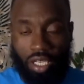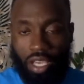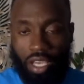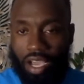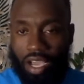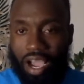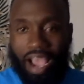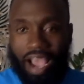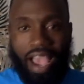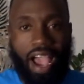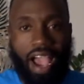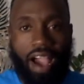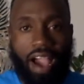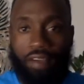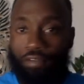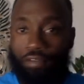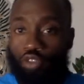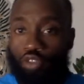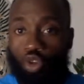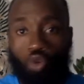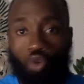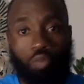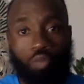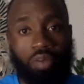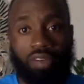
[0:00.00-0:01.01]
I have no
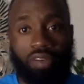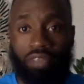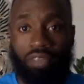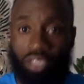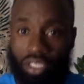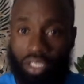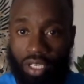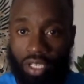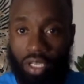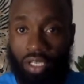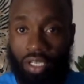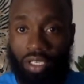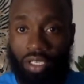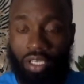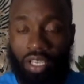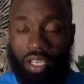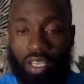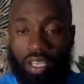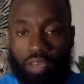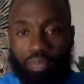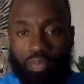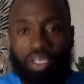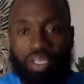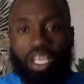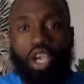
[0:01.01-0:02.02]
mother tongue,
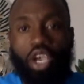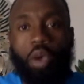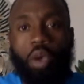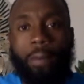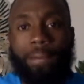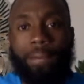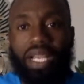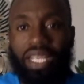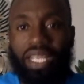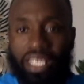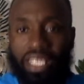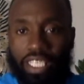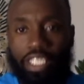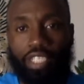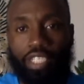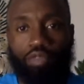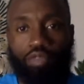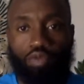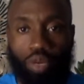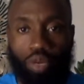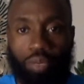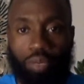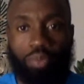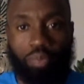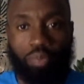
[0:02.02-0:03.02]
been completely
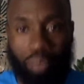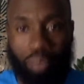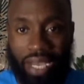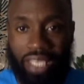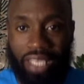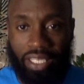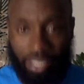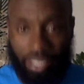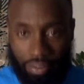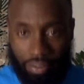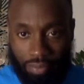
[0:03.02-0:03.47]
robbed by it.